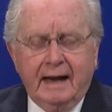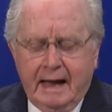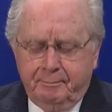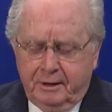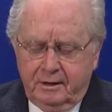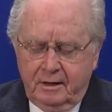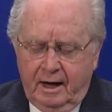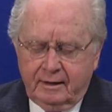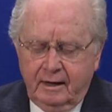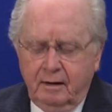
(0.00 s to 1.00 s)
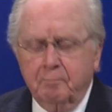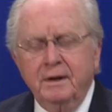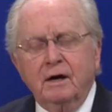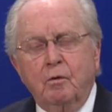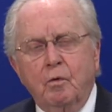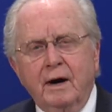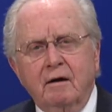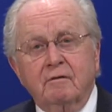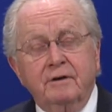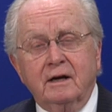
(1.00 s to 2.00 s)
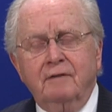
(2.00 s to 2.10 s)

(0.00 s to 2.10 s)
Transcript: happen and not be aware of it.